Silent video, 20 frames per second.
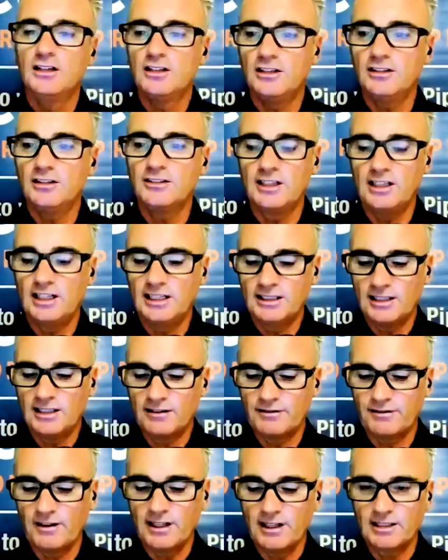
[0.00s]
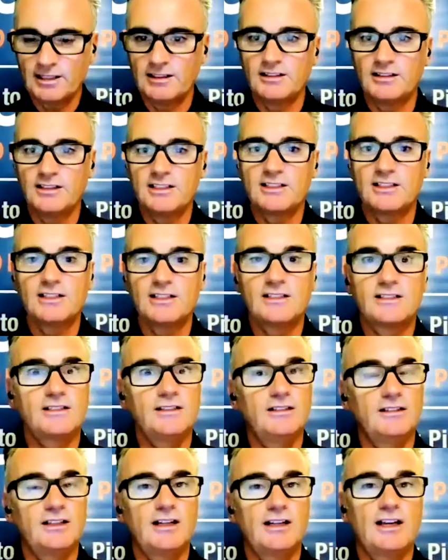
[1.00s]
underline that fact that this is
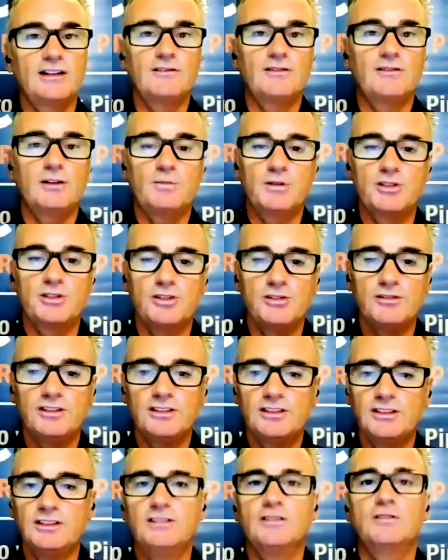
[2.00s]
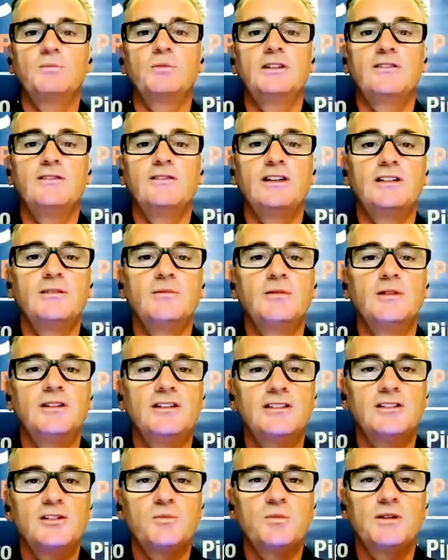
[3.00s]
still the land of opportunity don't believe anybody
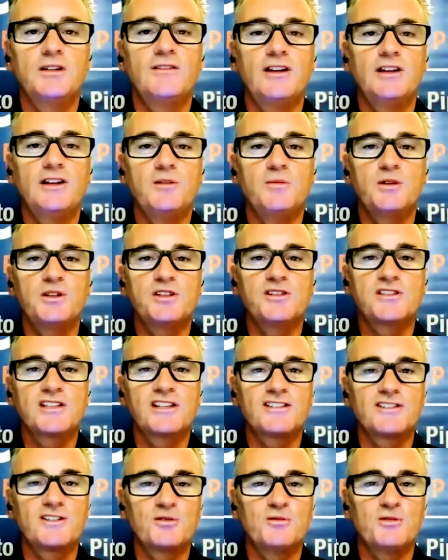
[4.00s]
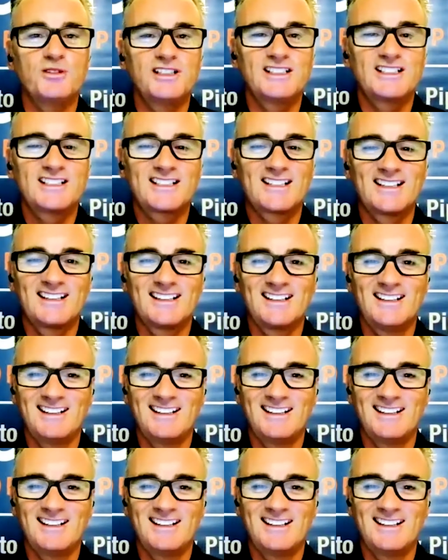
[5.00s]
don't believe anybody who says otherwise